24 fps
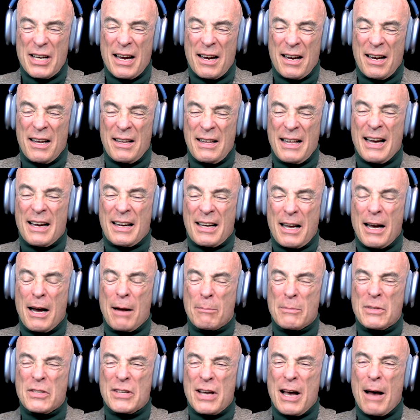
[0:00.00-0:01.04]
that
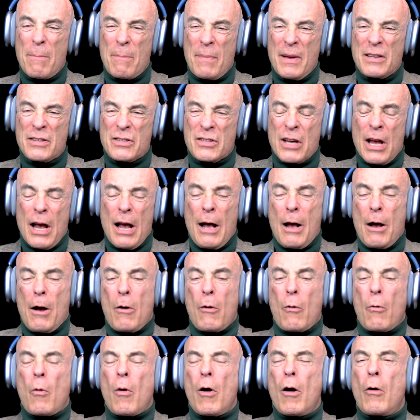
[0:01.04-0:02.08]
comes up is,
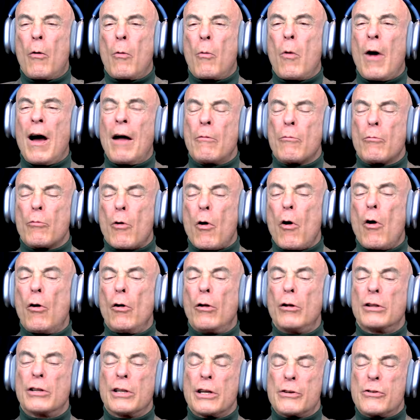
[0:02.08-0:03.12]
what
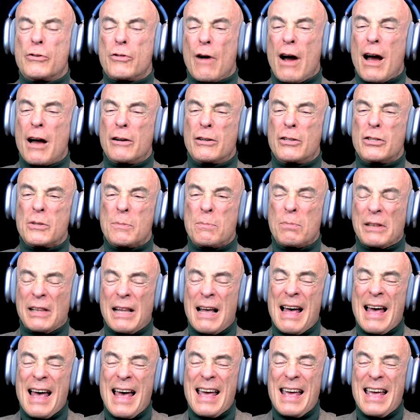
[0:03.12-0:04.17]
role do drugs
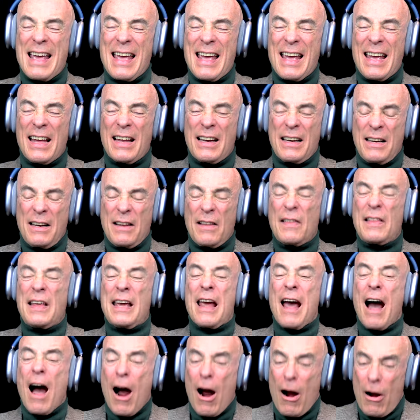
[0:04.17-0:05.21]
play in
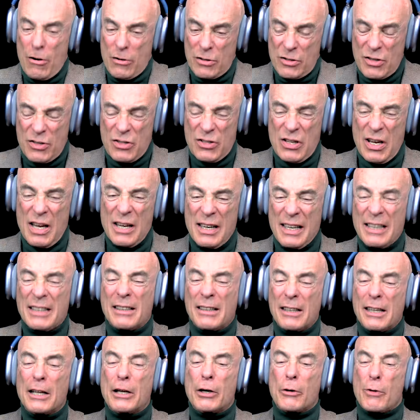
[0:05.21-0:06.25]
the arts and in
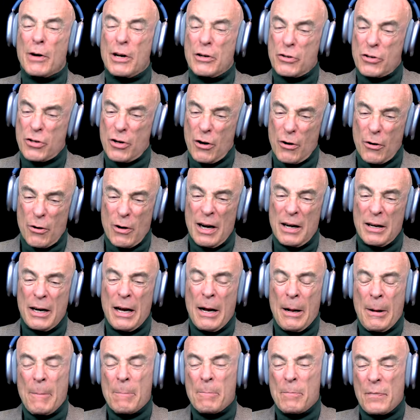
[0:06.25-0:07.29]
literature and
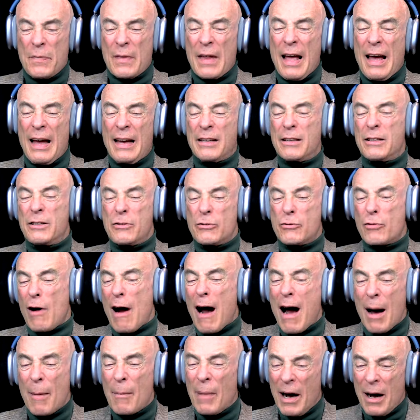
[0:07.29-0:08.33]

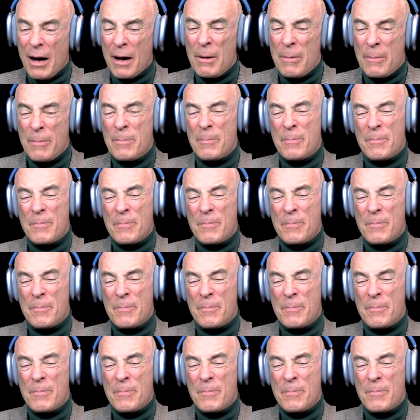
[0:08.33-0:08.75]
drama?